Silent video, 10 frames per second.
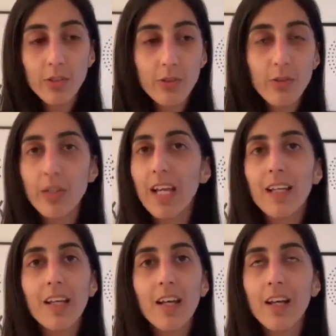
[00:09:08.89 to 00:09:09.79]
to
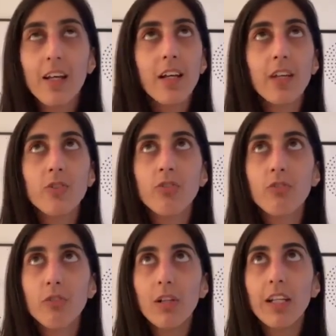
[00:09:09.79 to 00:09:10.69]
create a
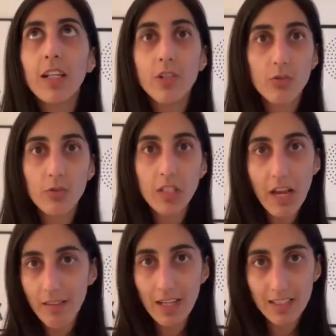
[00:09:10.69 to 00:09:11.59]
truly
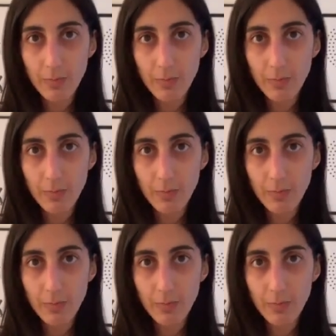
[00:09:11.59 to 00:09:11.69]
extraordinary